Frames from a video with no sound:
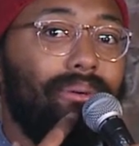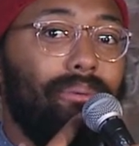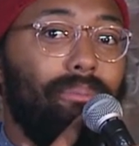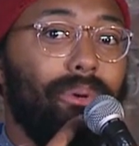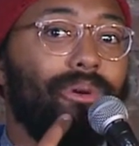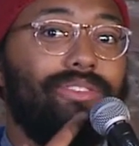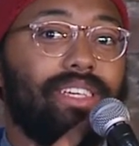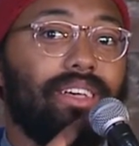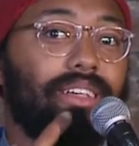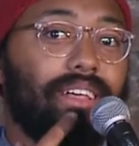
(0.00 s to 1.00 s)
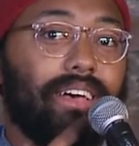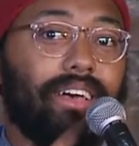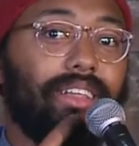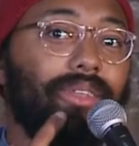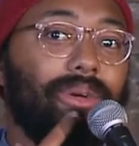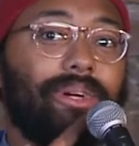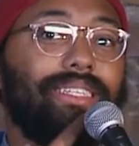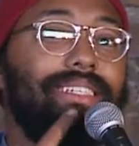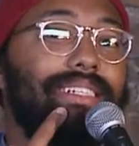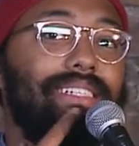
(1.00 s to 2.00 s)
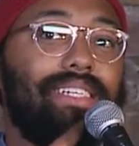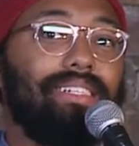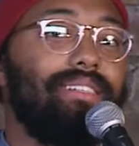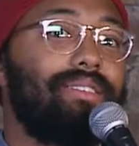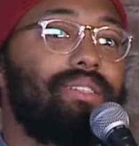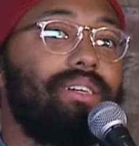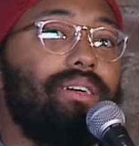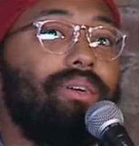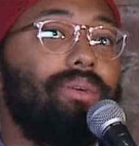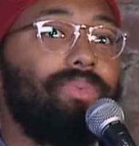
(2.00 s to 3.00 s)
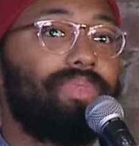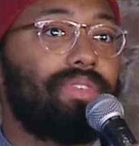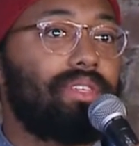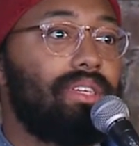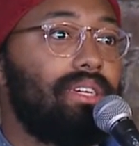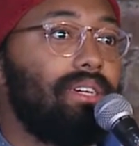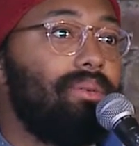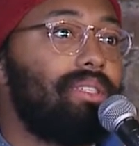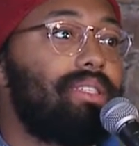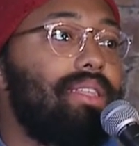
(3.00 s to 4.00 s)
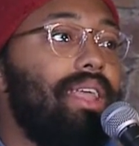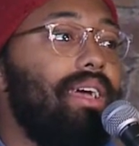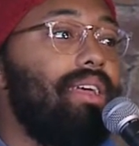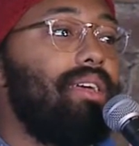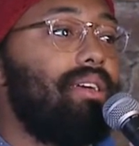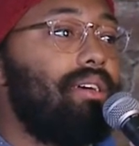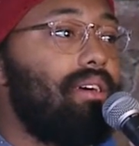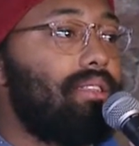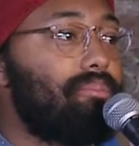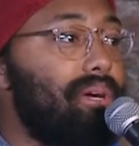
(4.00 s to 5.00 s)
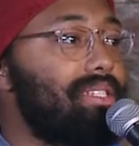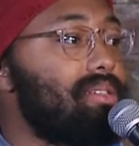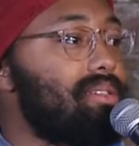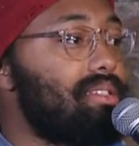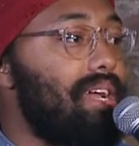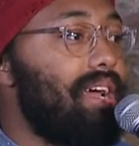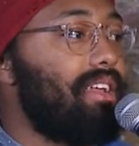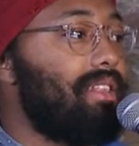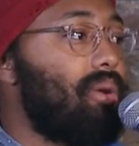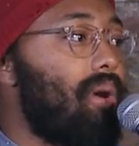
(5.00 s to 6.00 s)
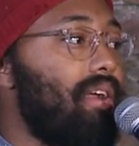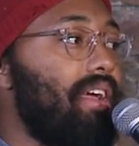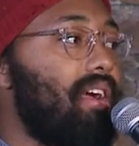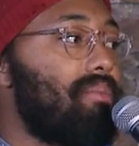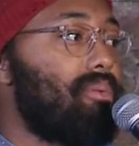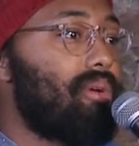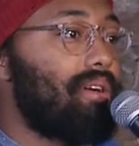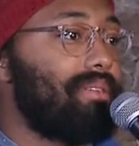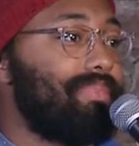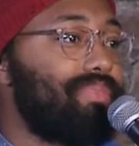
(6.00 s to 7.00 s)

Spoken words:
moved to New York City 10 years ago. I went to the lady at the pretzel stand at LaGuardia Airport.